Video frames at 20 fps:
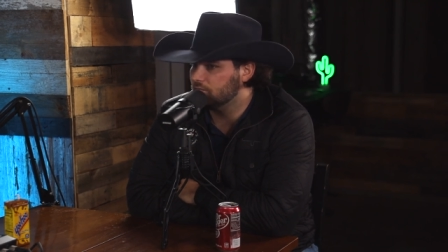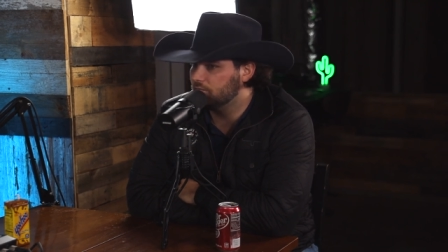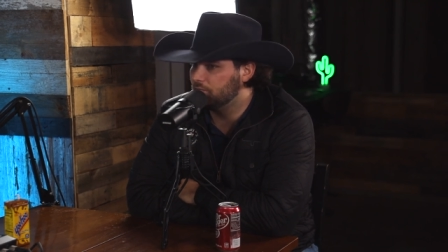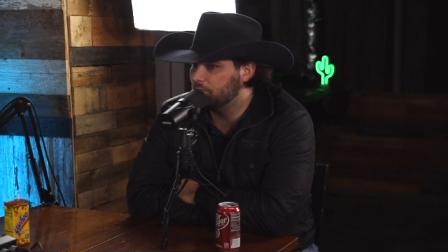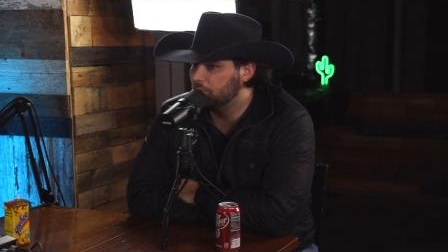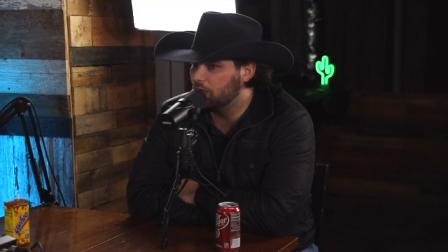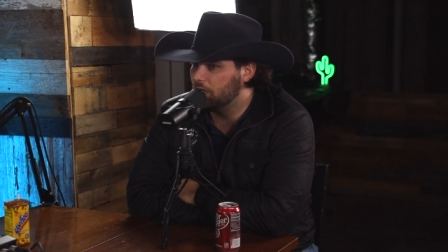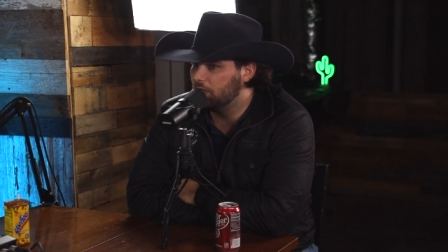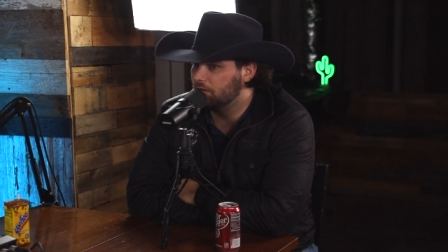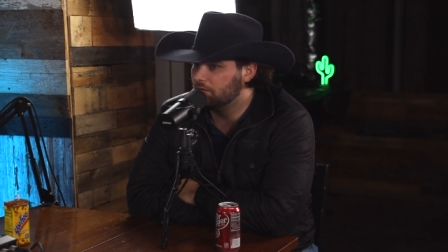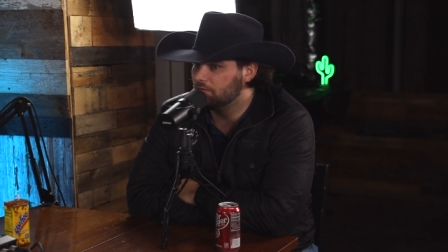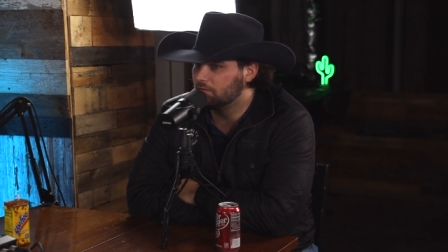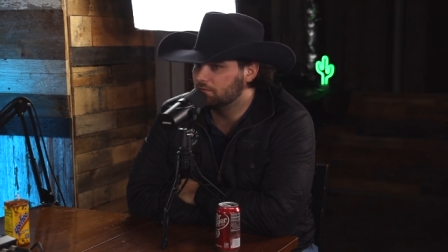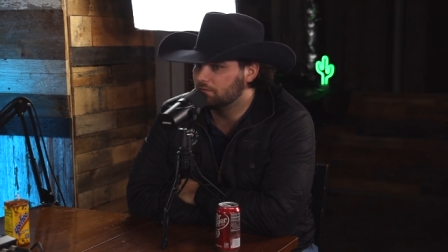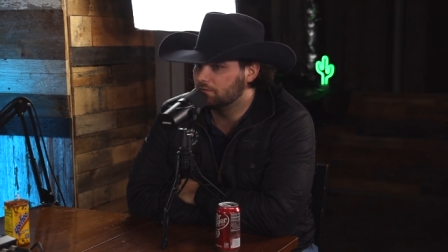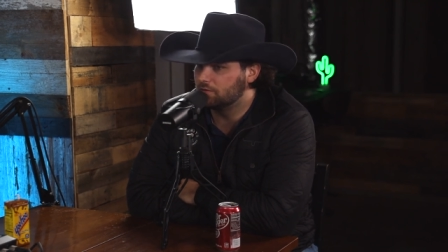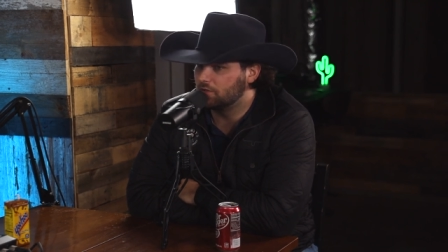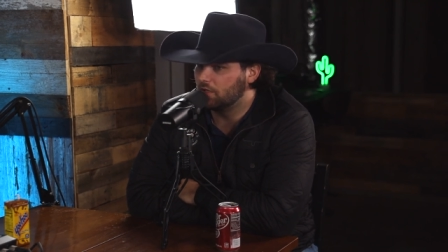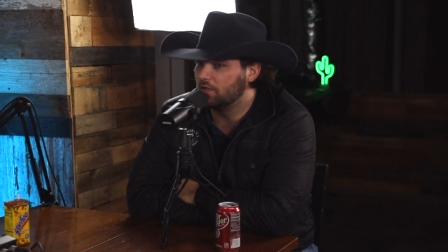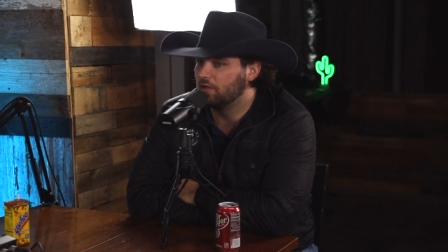but
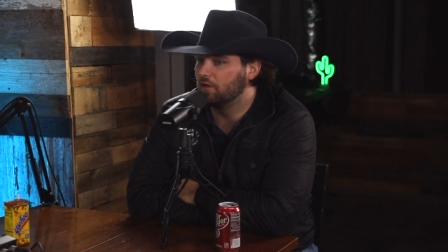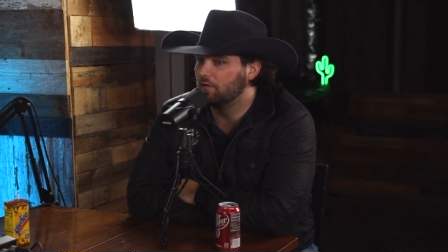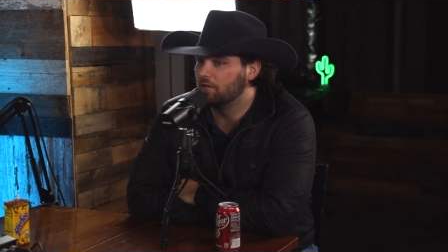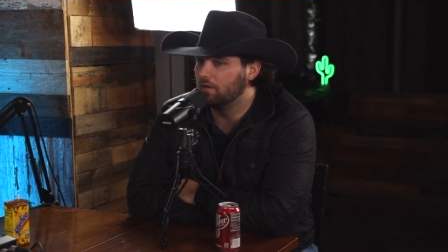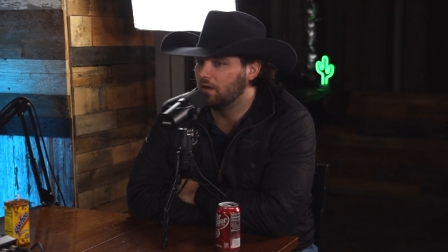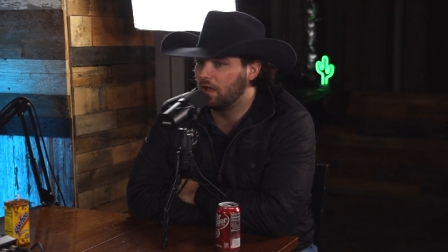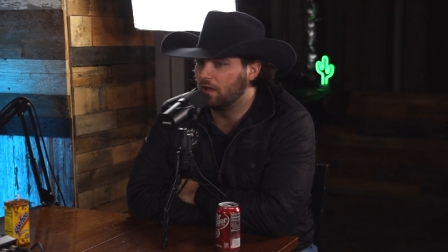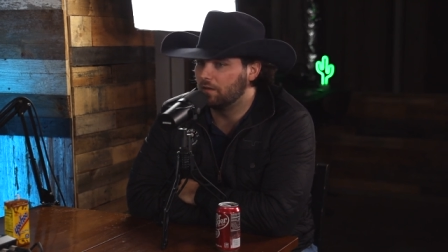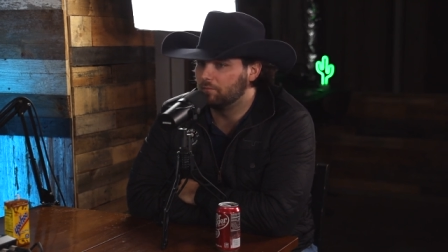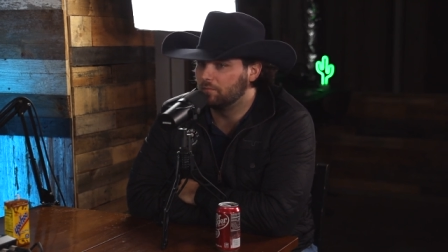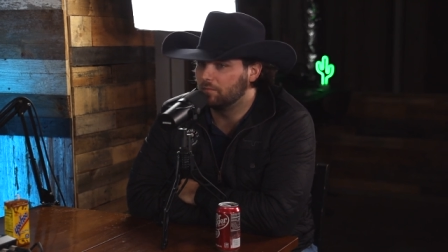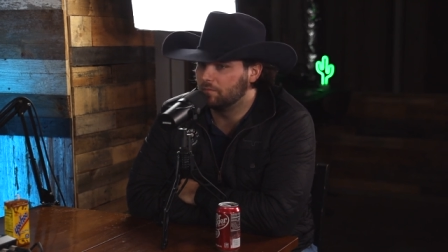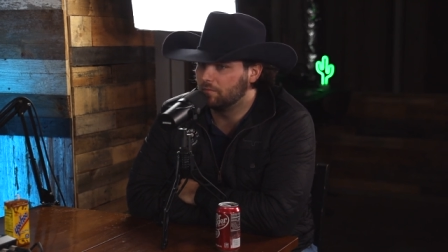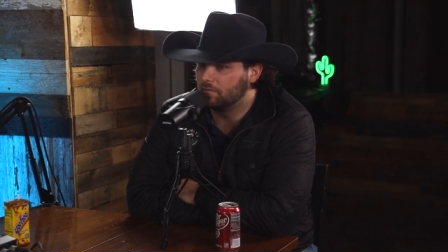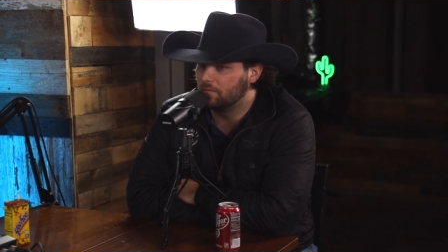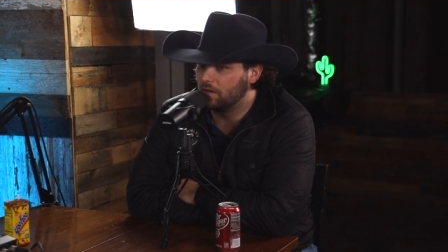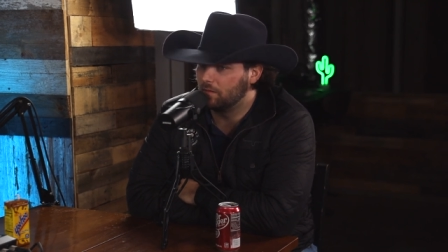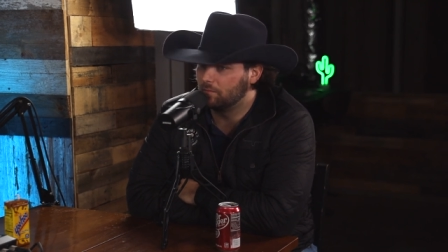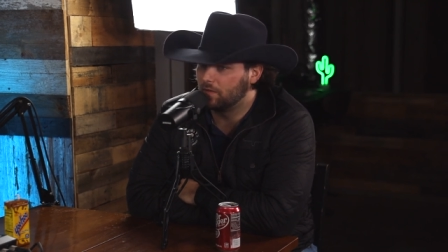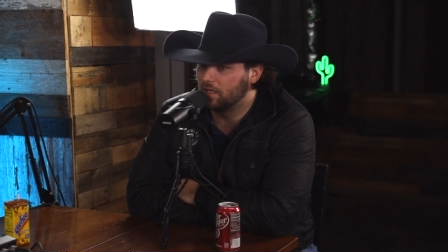so I, I'm
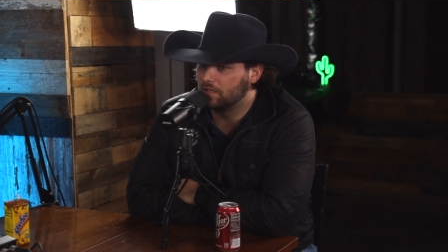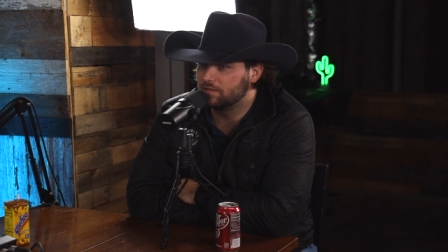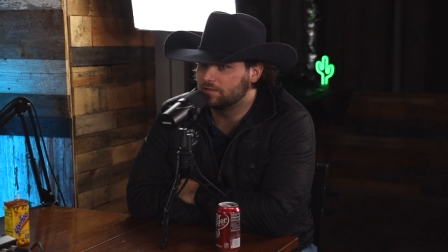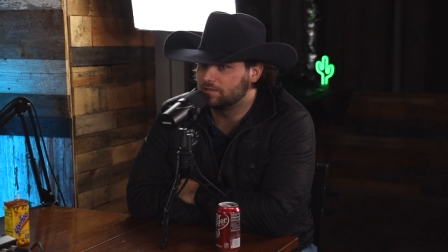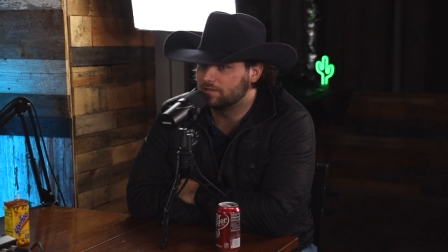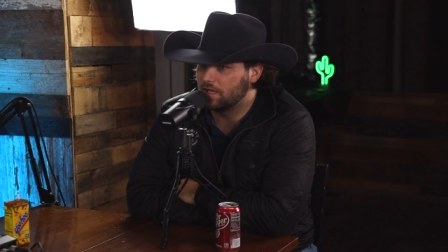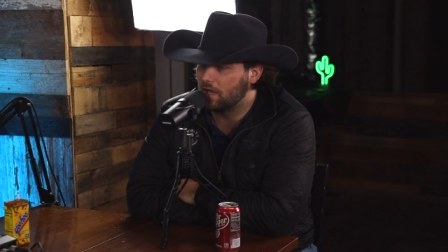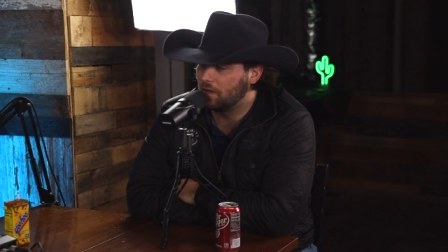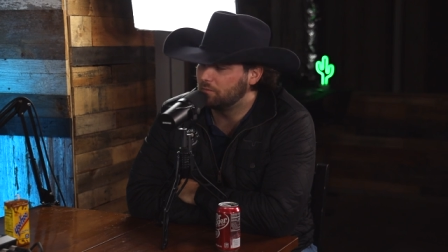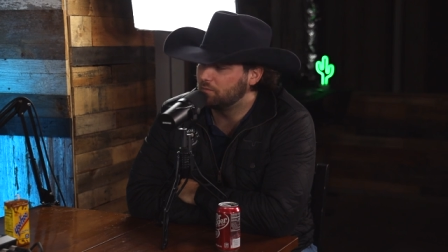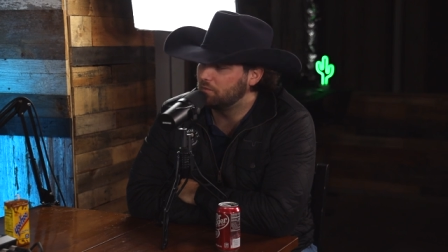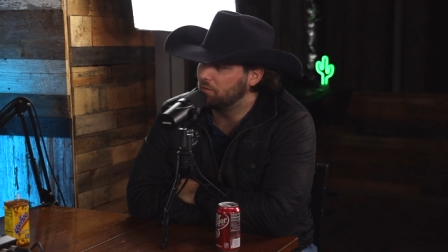I'm not the type